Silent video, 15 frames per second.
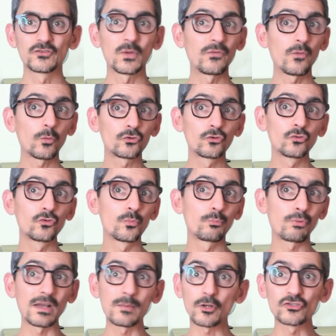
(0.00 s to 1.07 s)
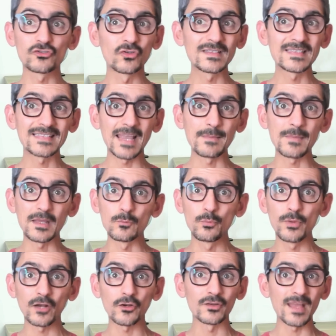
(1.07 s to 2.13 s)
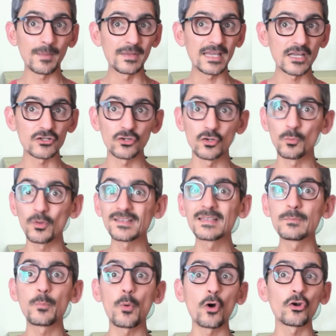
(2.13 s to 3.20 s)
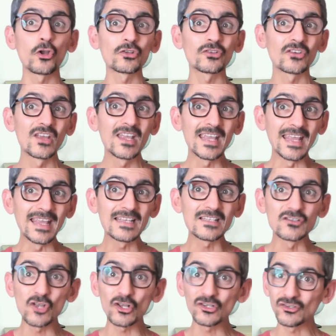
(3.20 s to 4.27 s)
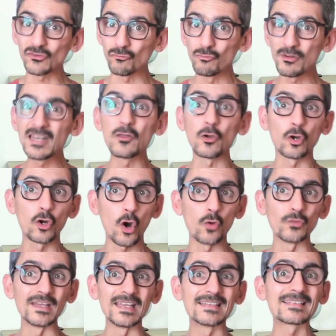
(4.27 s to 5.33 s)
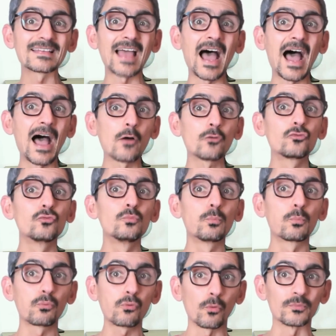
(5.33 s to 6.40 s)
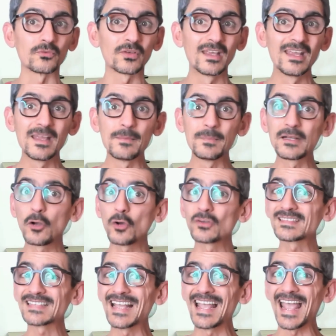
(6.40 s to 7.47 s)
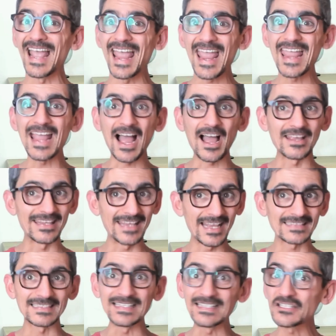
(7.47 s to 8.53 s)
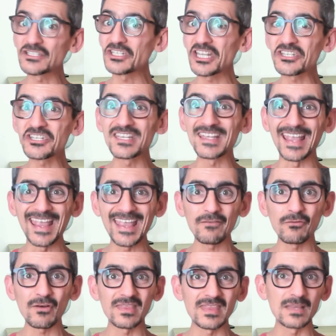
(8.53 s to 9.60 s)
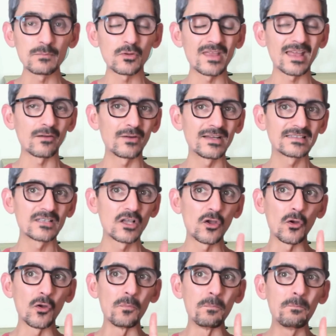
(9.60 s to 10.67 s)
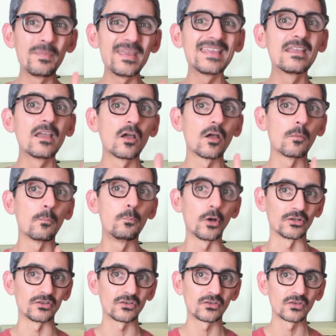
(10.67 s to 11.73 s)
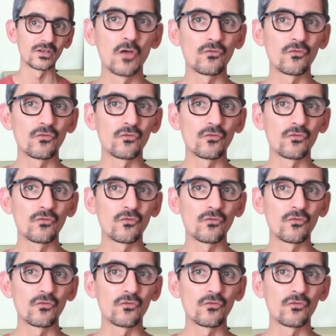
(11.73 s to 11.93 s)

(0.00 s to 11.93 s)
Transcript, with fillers: So if you want to do pretty much the same and build an application, the most important is not really the code. It's how to prompt because AI, yes, is changing everything, but there is a big but.